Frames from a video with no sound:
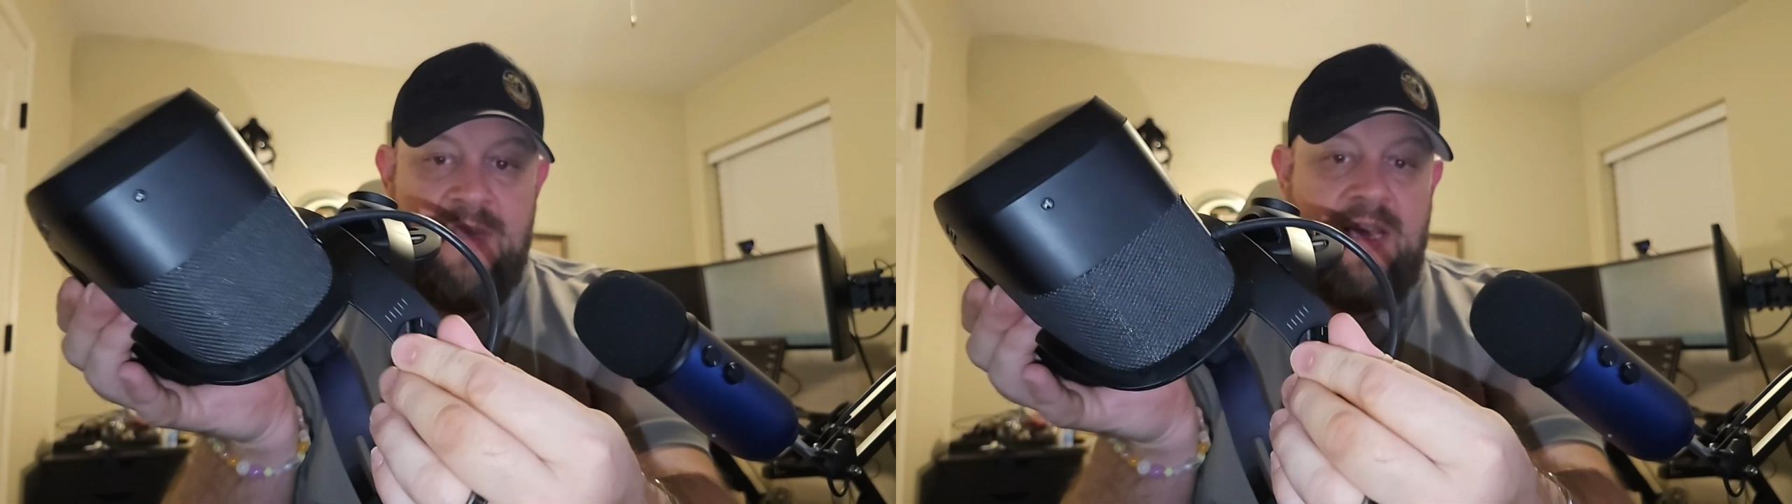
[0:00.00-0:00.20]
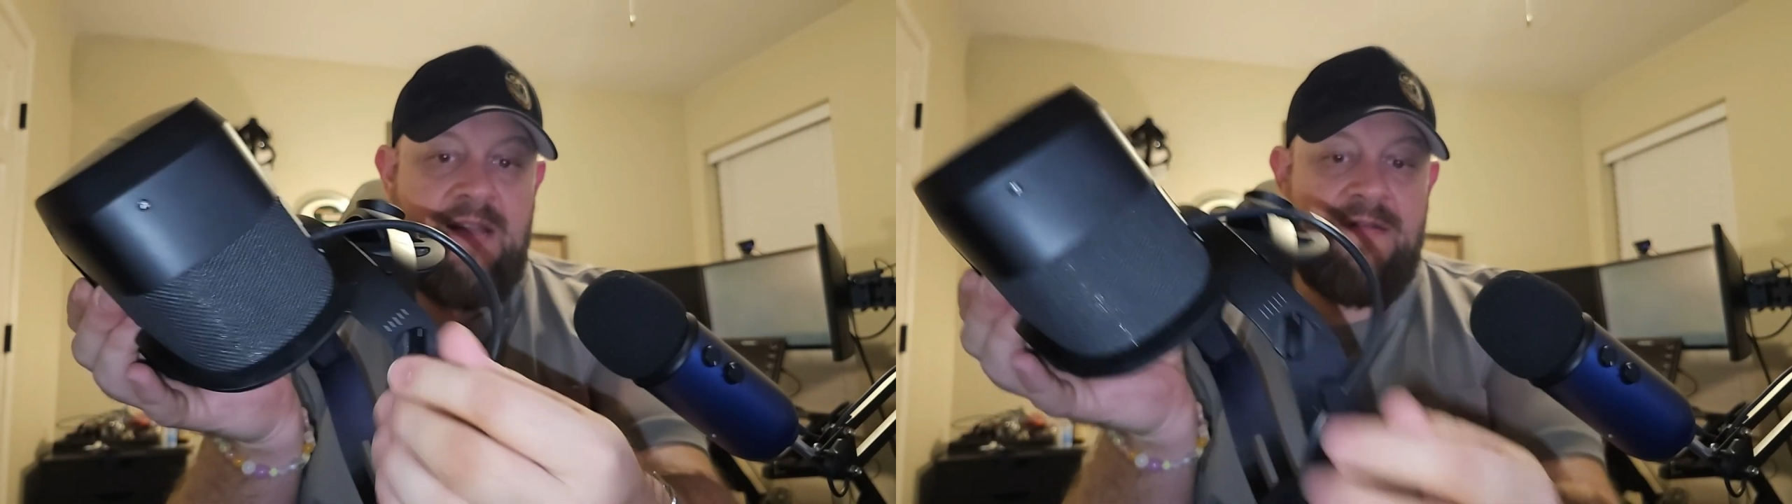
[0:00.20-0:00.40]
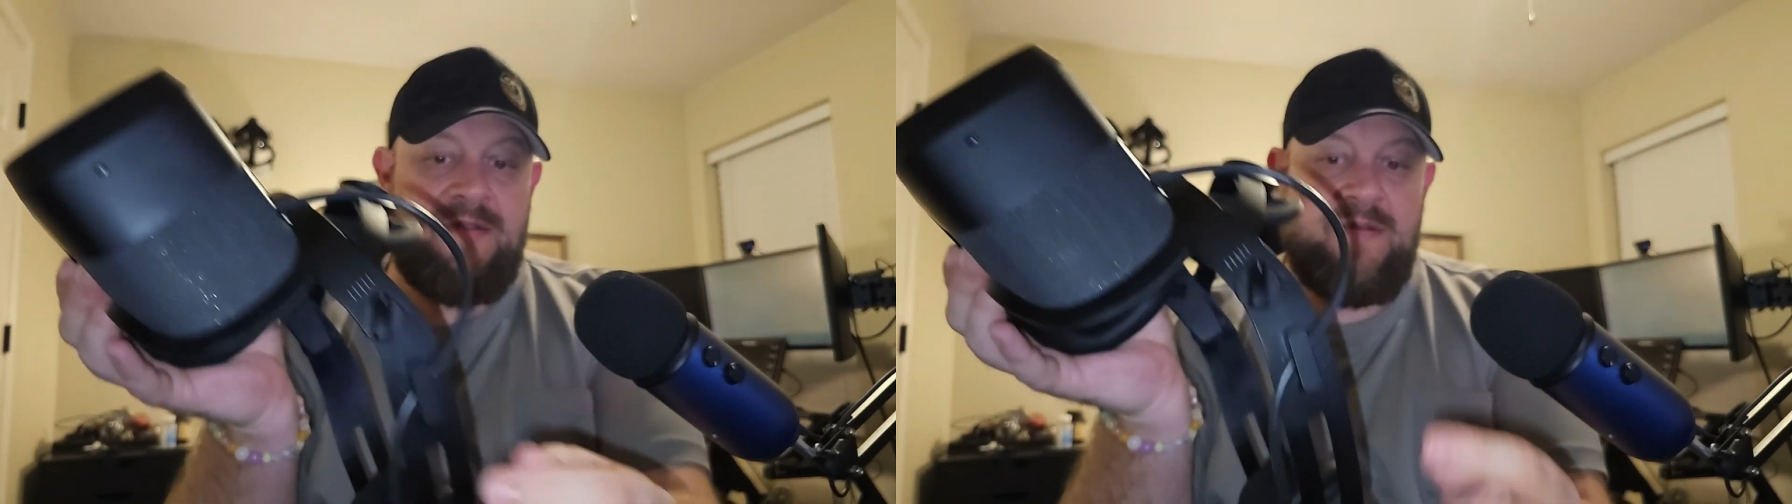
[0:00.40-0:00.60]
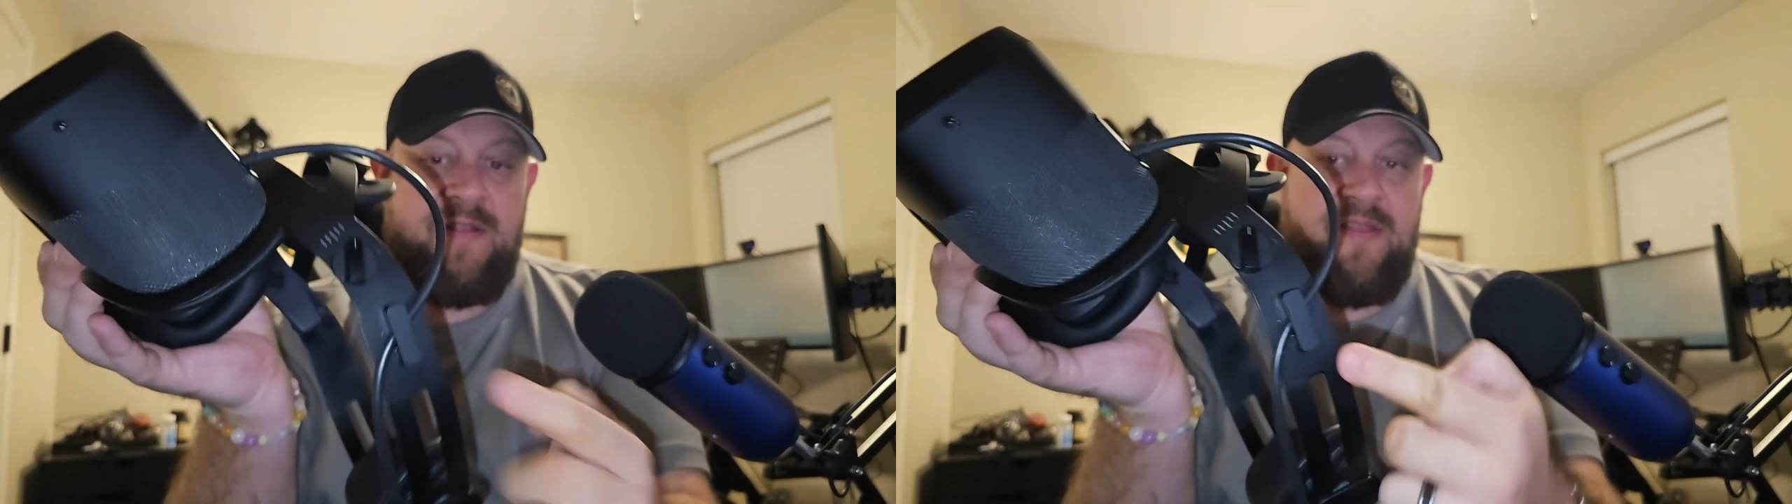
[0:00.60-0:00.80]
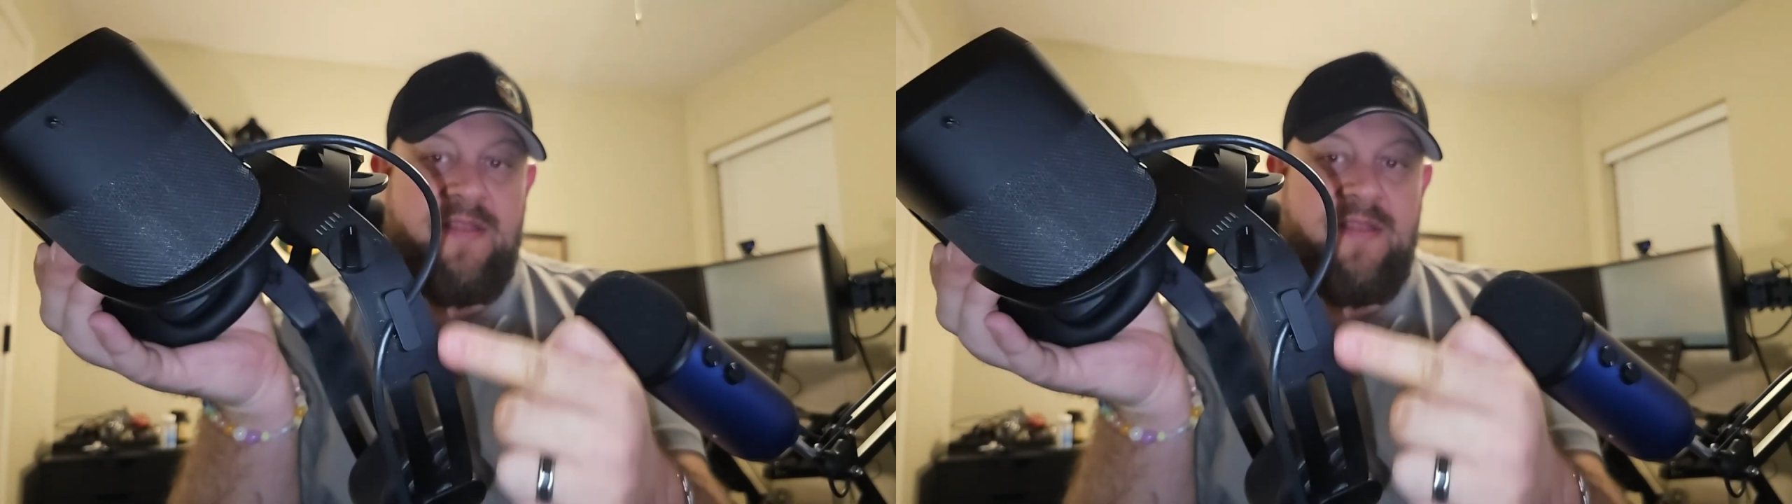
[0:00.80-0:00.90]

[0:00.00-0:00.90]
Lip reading: Okay, so